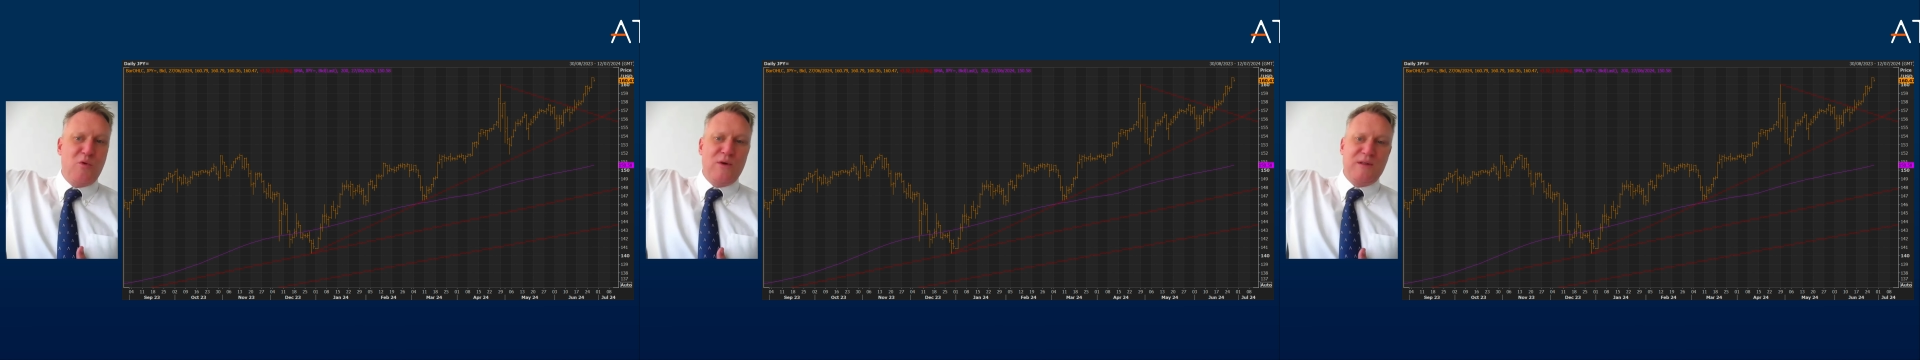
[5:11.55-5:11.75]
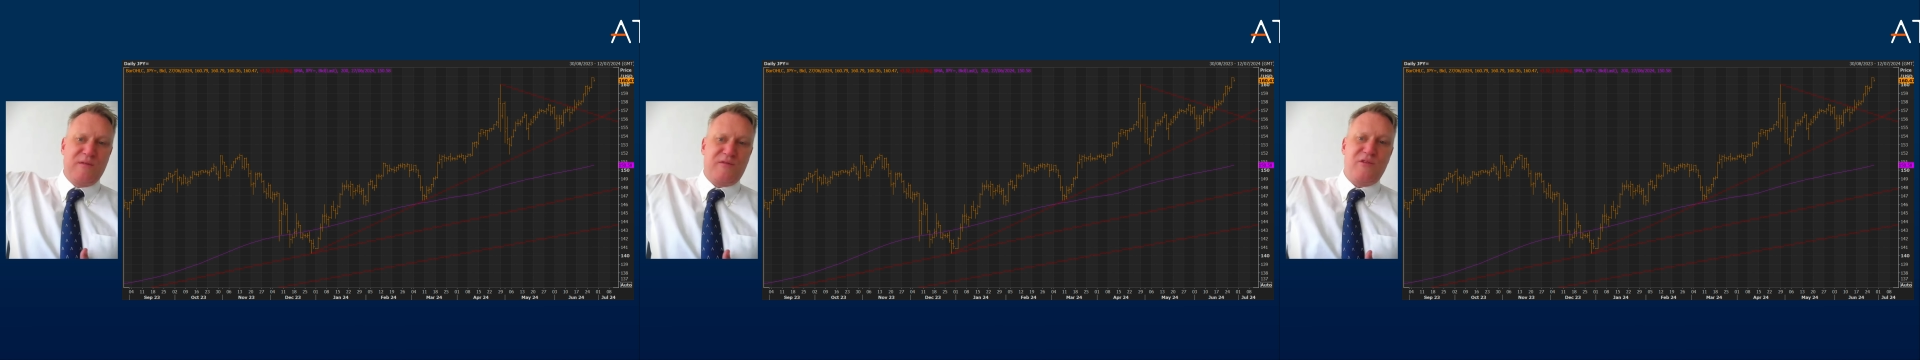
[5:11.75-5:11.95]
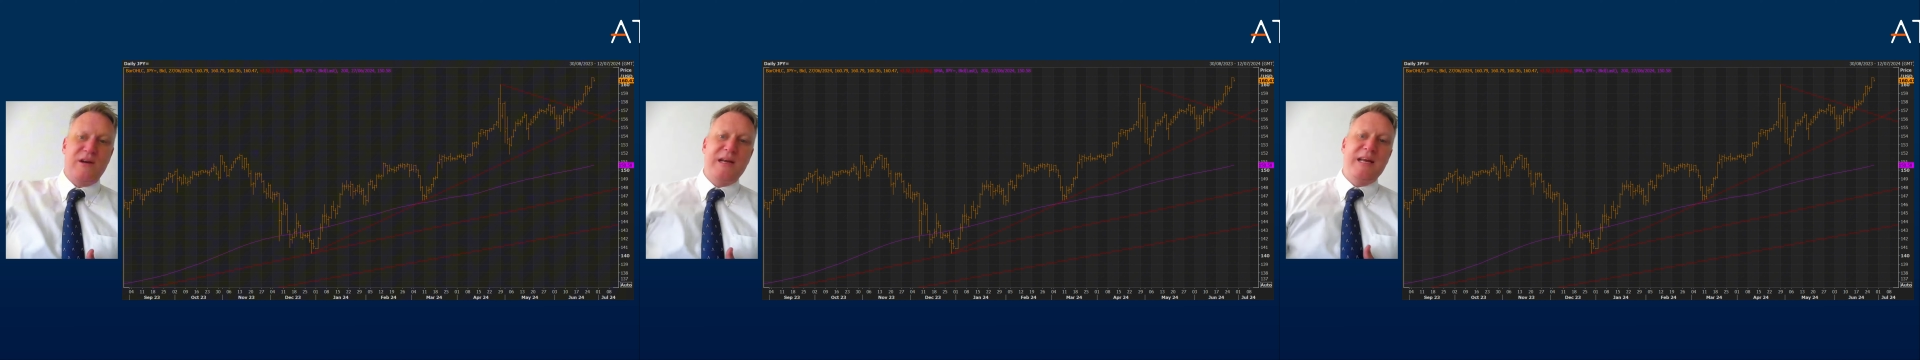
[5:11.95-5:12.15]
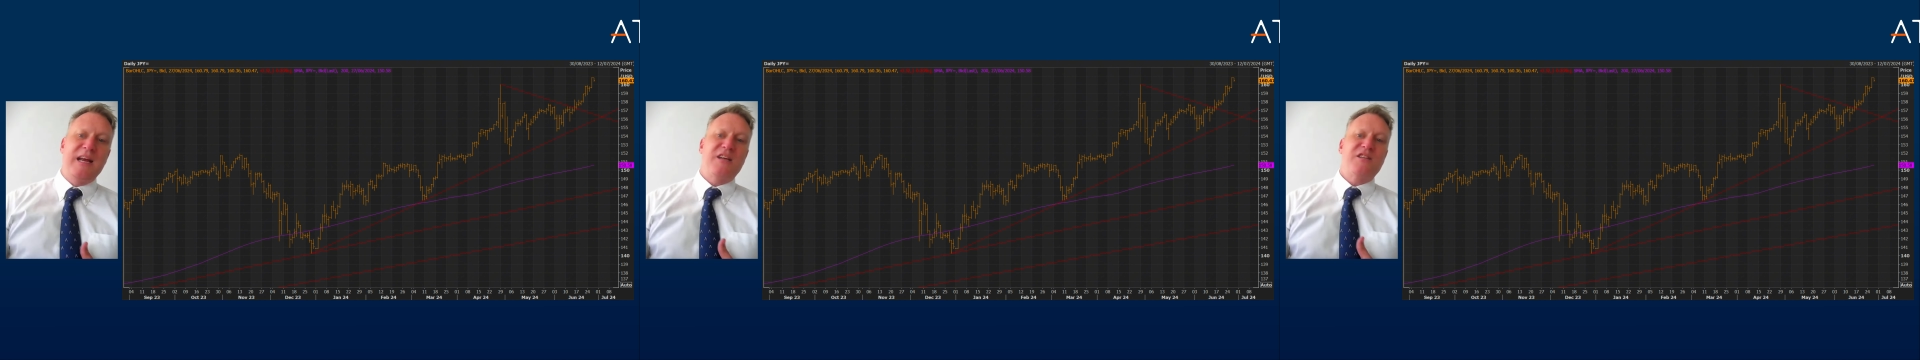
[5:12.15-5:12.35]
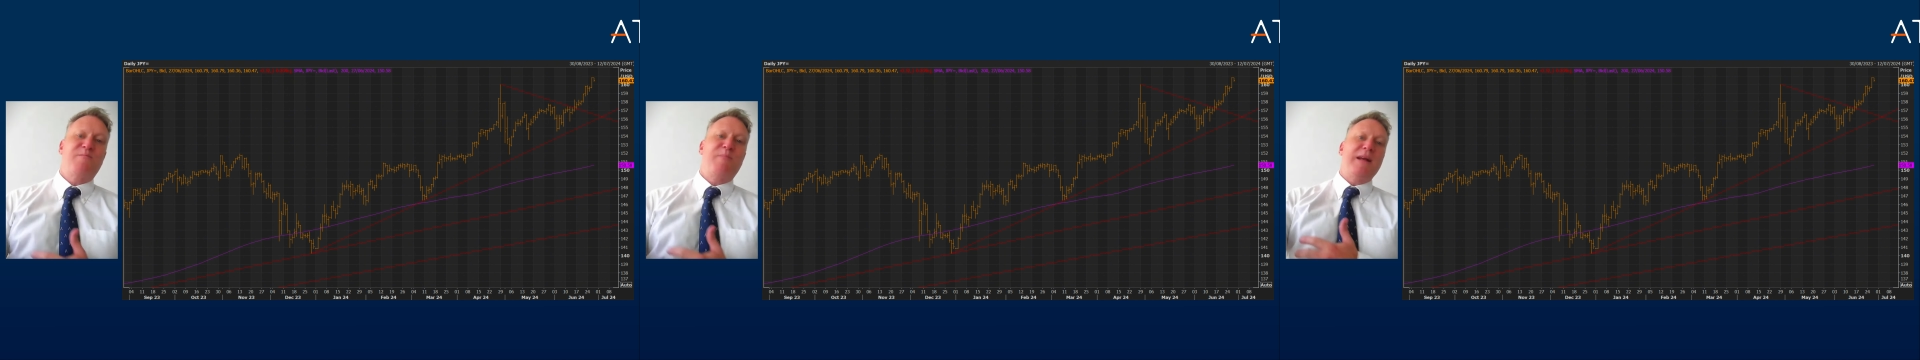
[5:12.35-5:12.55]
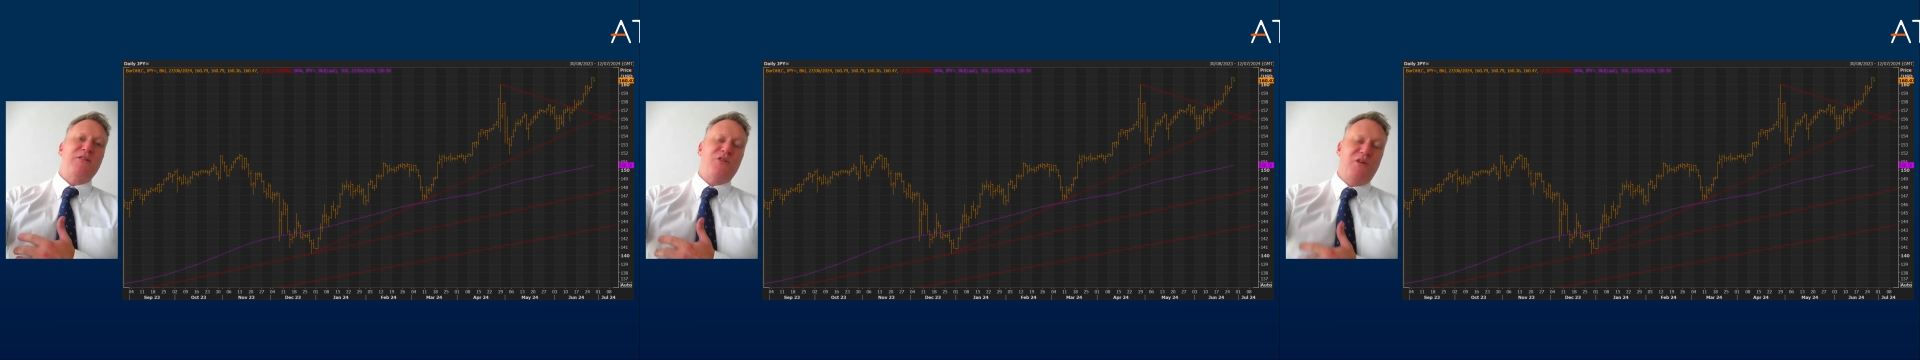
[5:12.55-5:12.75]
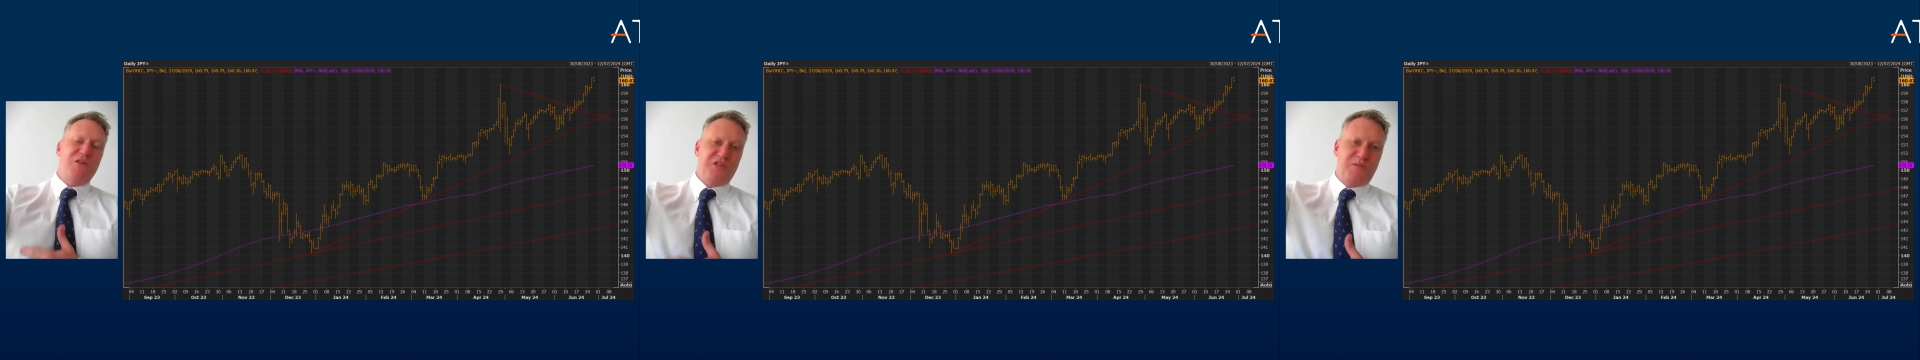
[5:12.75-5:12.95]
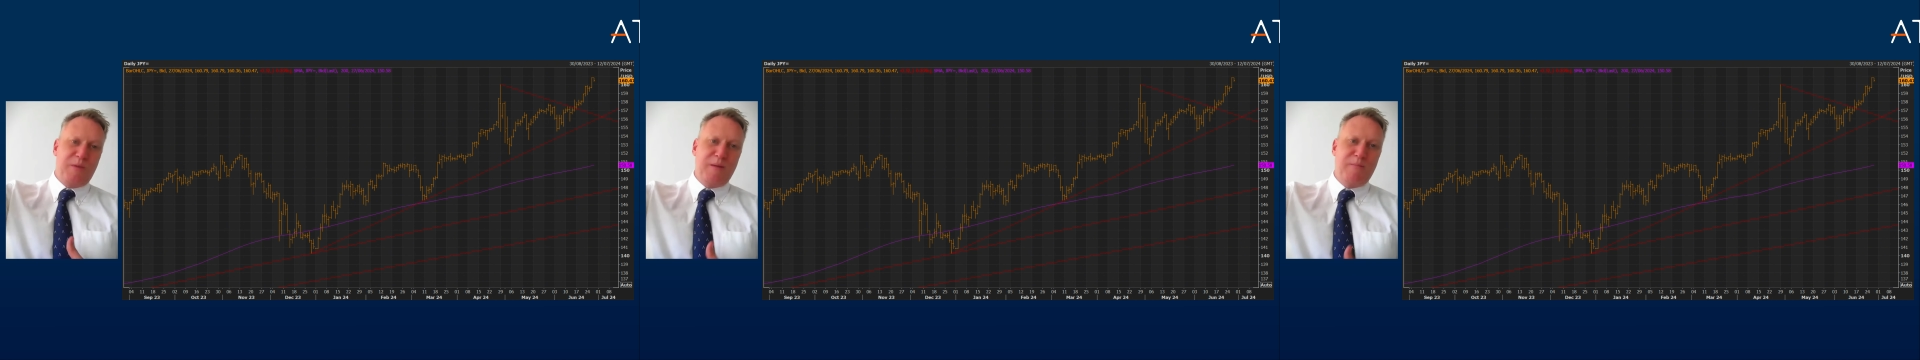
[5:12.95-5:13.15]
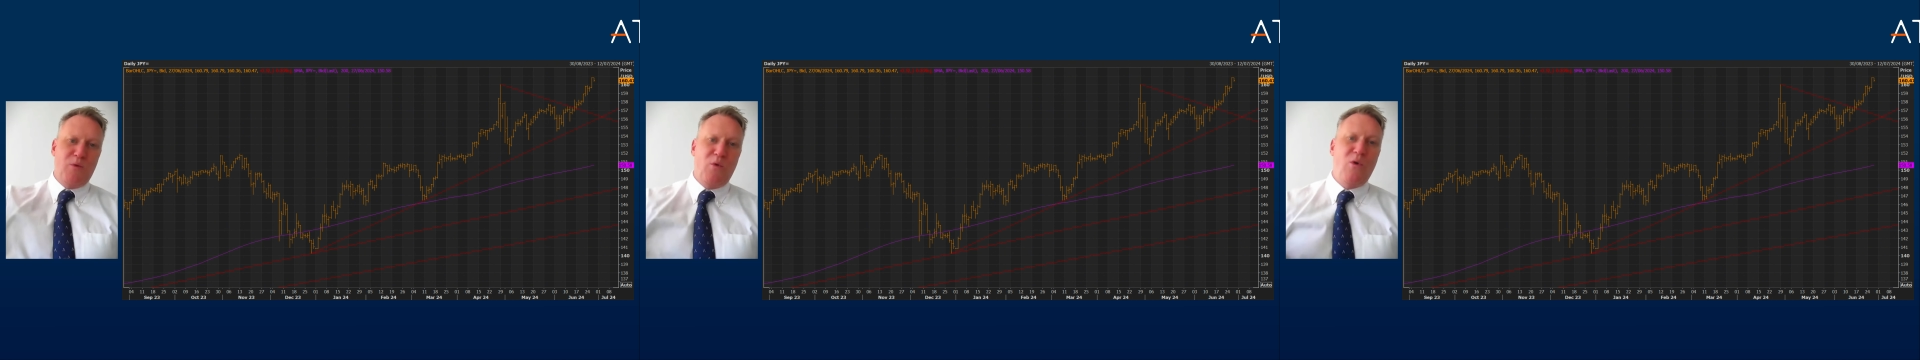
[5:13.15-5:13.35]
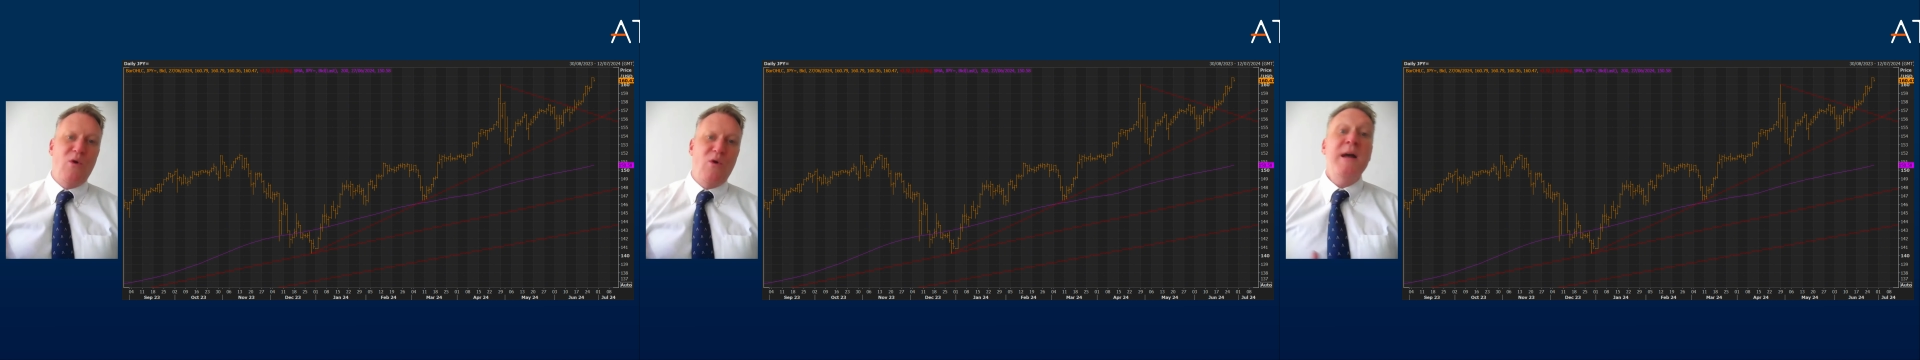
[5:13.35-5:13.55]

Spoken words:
0.3, expect dollars to be bought,